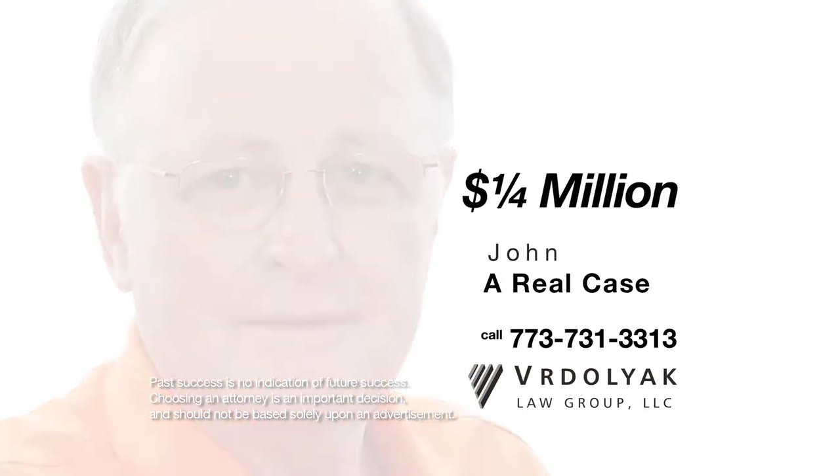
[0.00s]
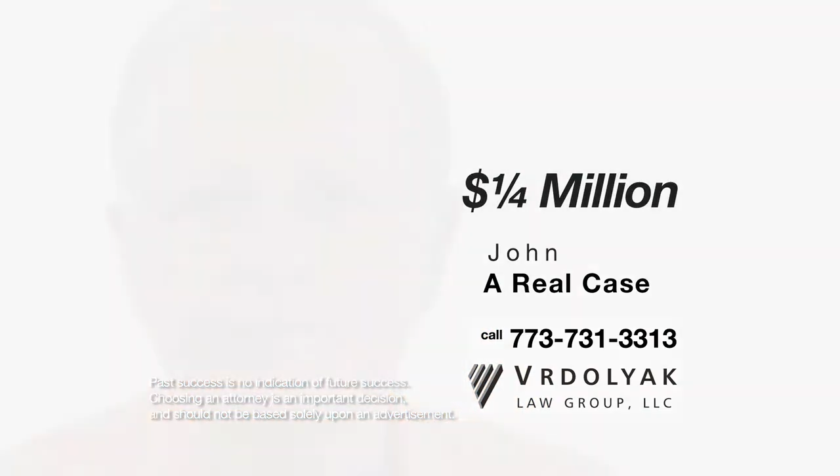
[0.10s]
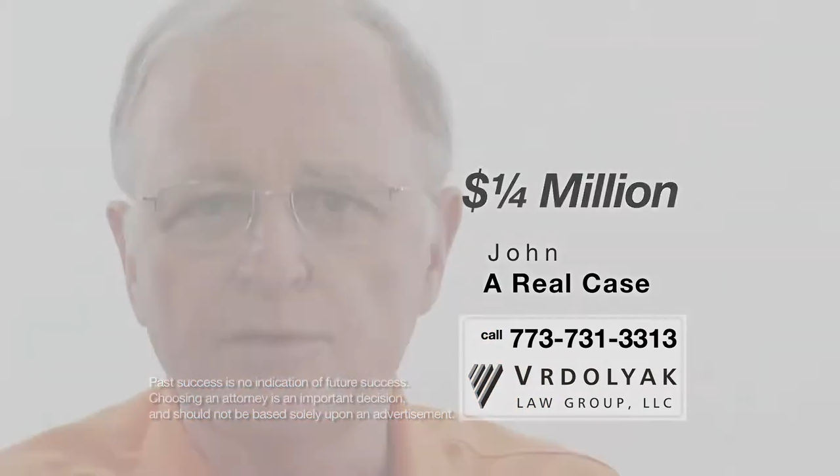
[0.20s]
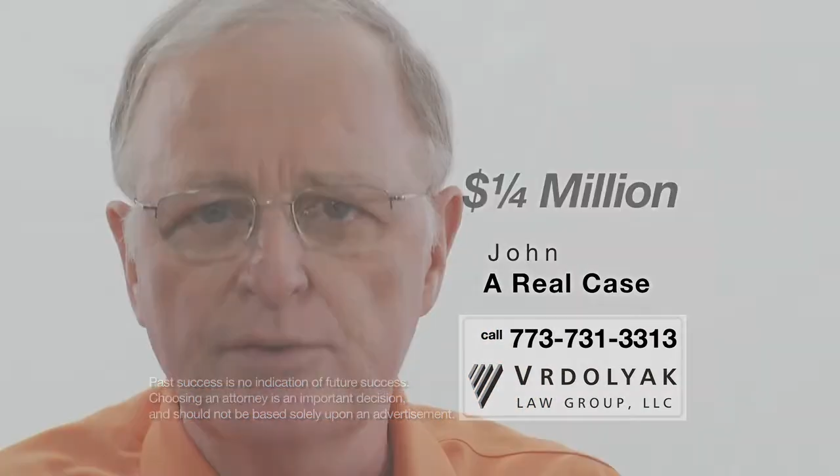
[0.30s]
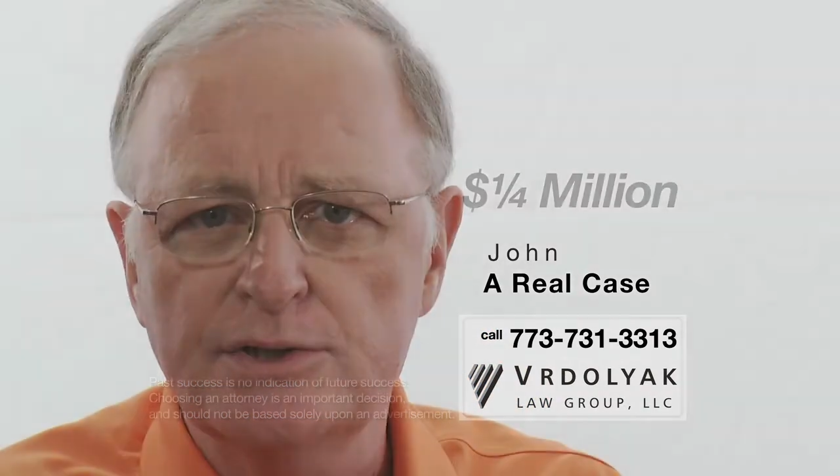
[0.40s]
If
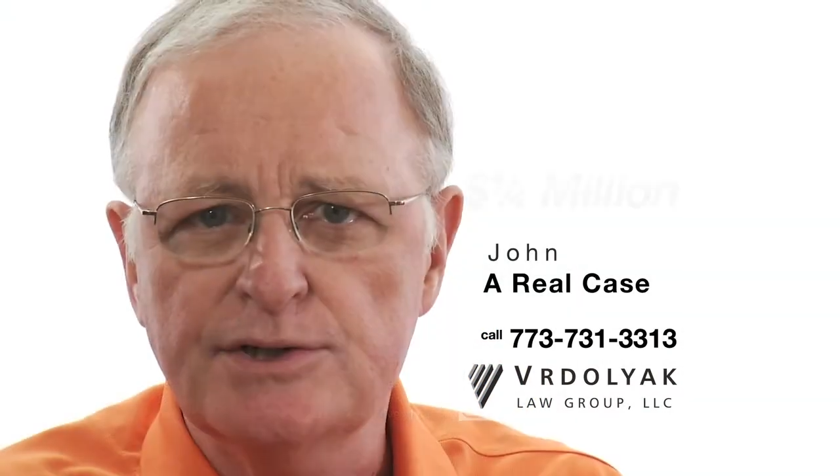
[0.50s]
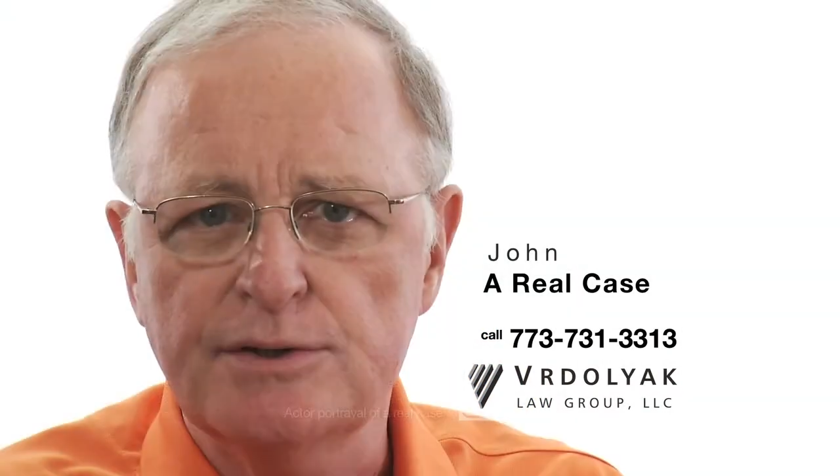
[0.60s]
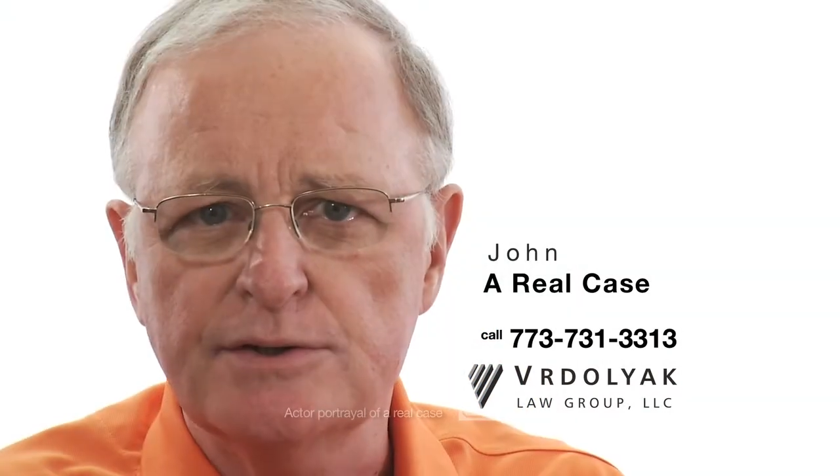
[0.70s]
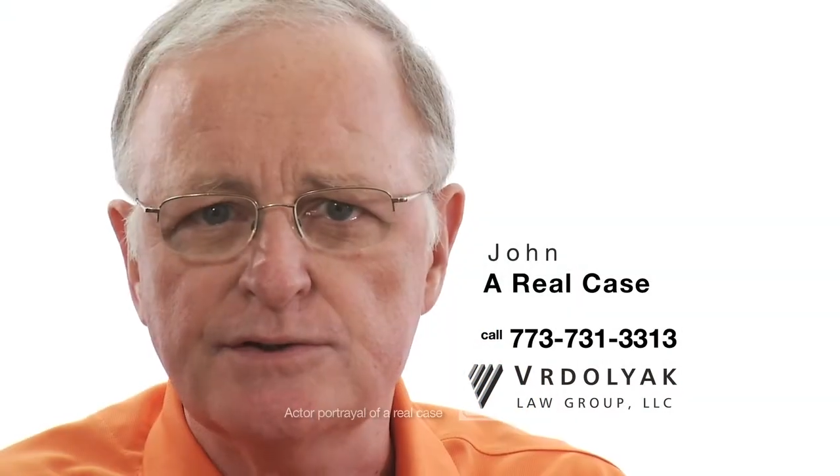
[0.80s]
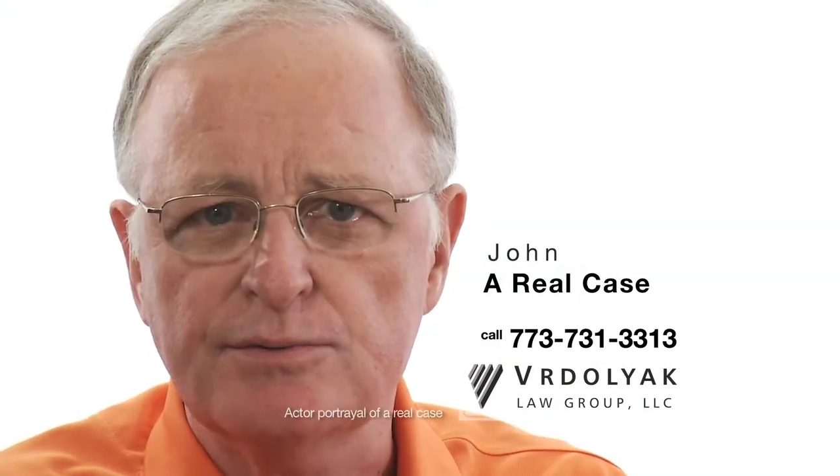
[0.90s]
you're injured
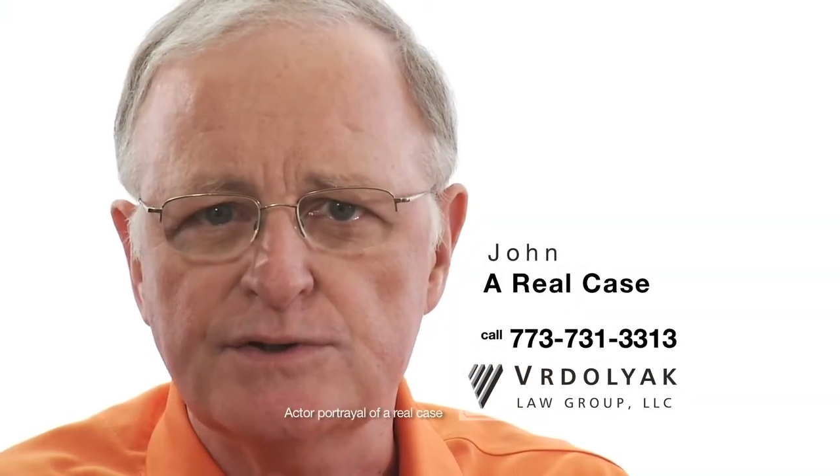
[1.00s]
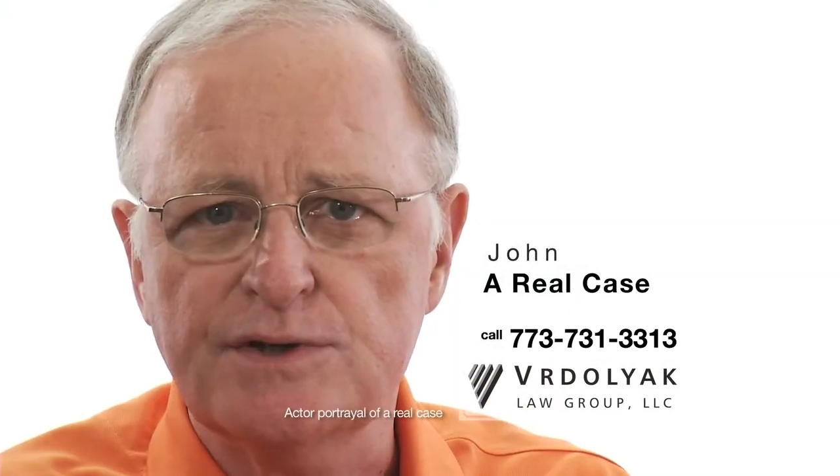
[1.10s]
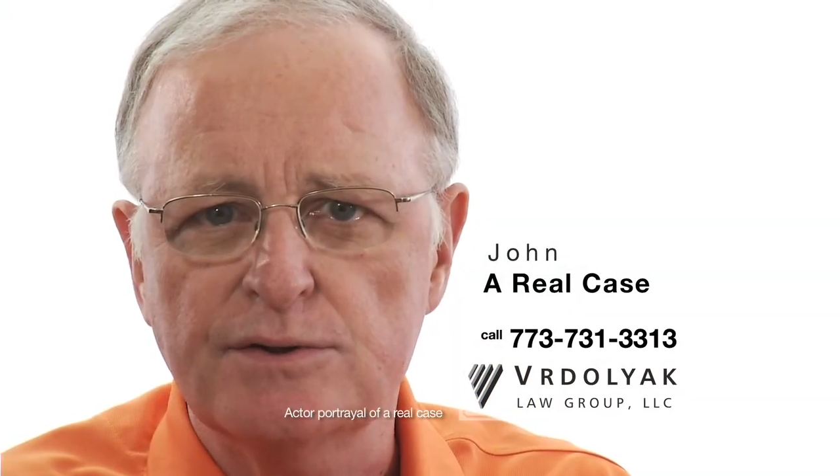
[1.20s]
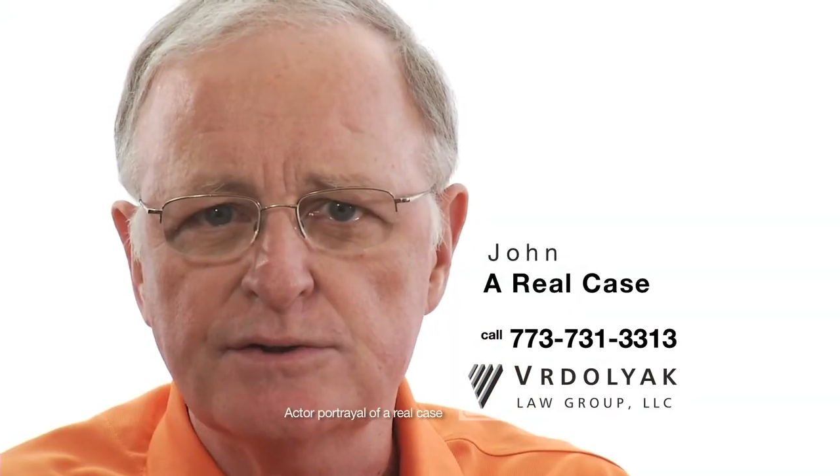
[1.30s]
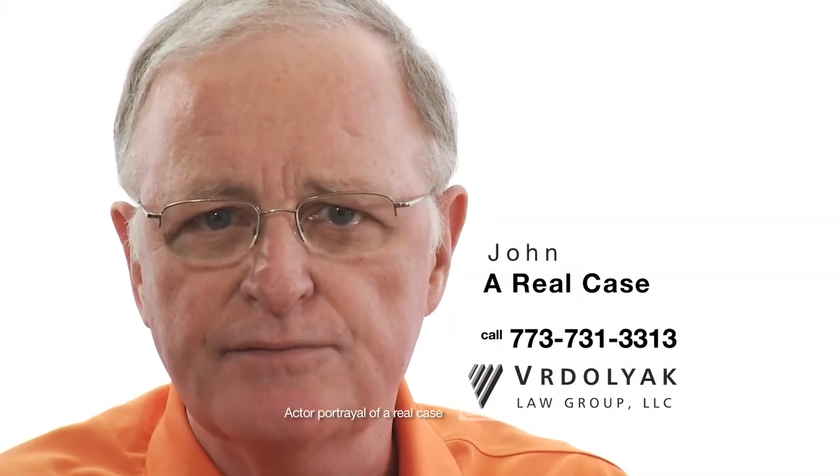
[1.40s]
as a
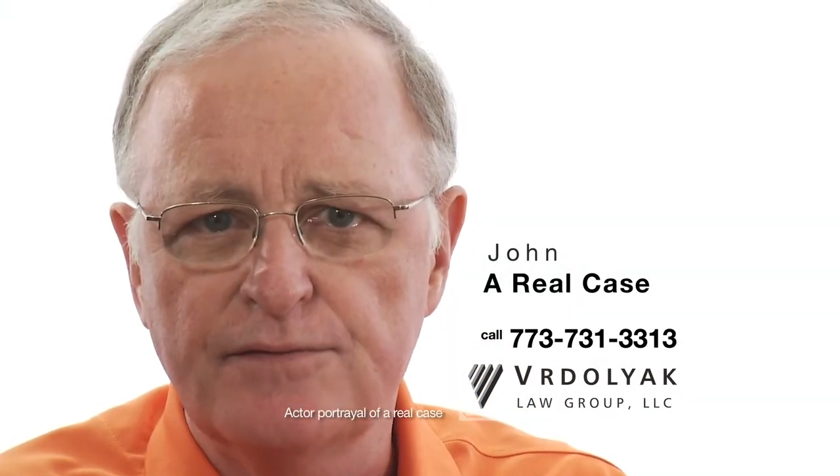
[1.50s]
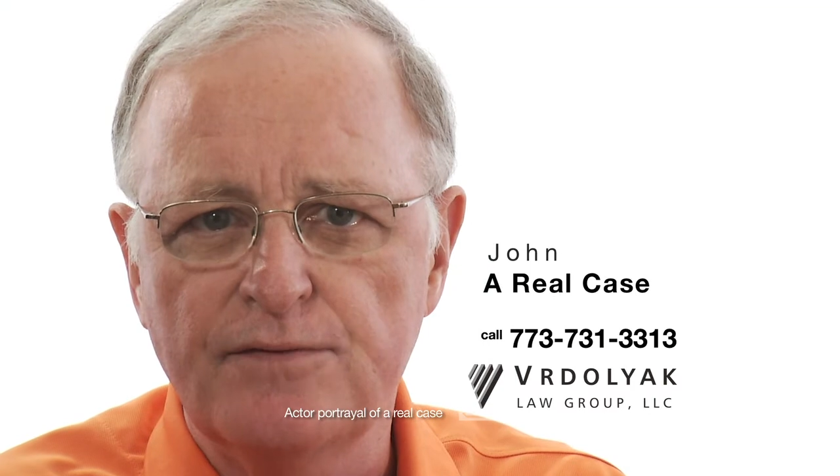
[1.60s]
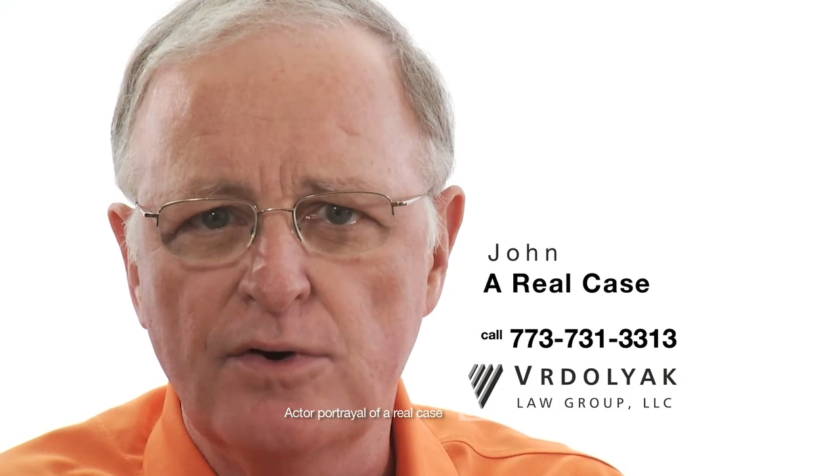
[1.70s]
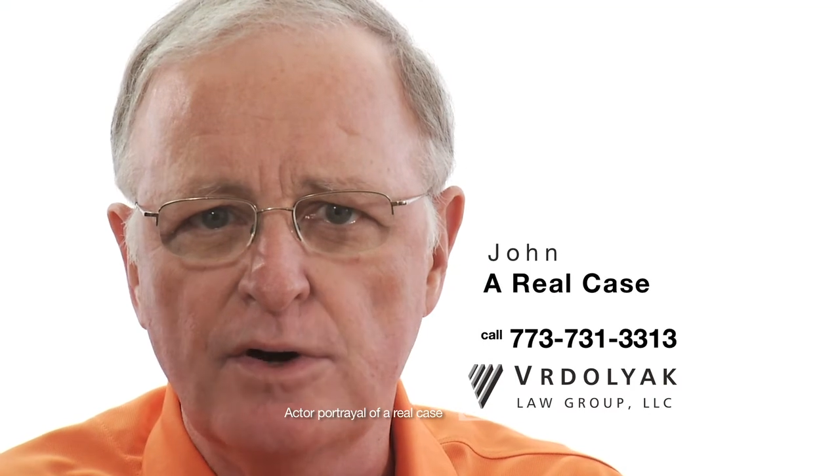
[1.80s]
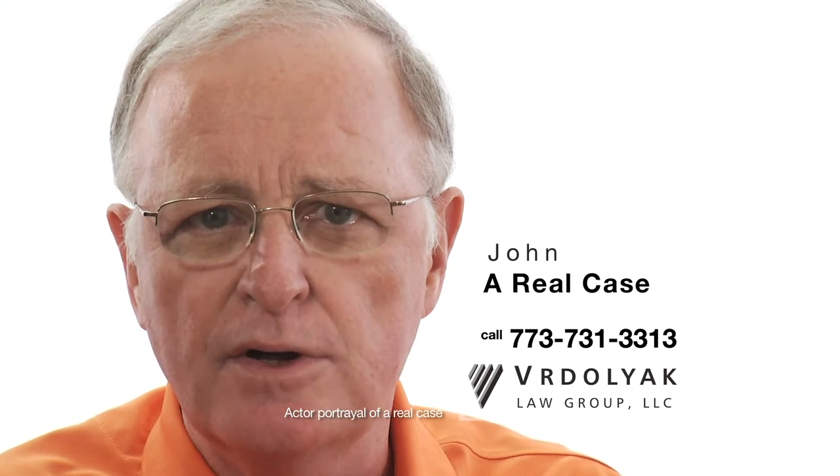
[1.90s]
result of a
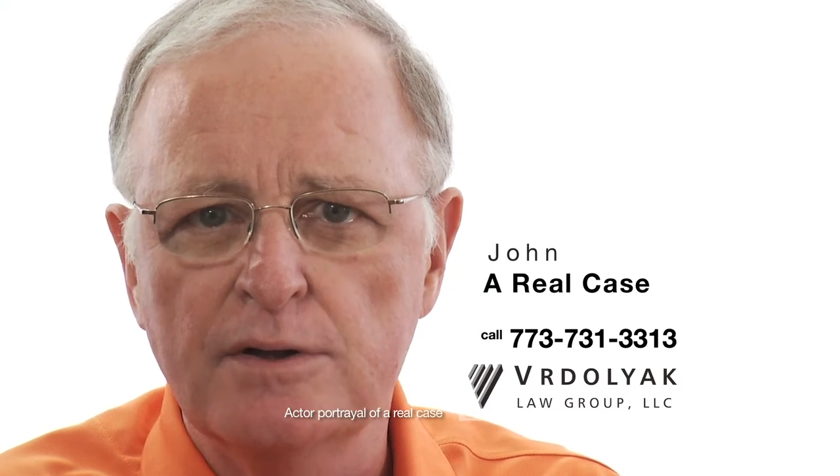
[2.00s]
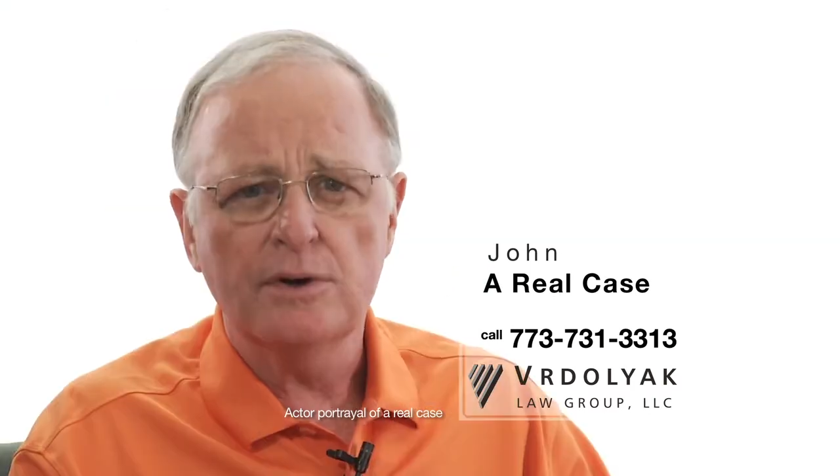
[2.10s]
fall,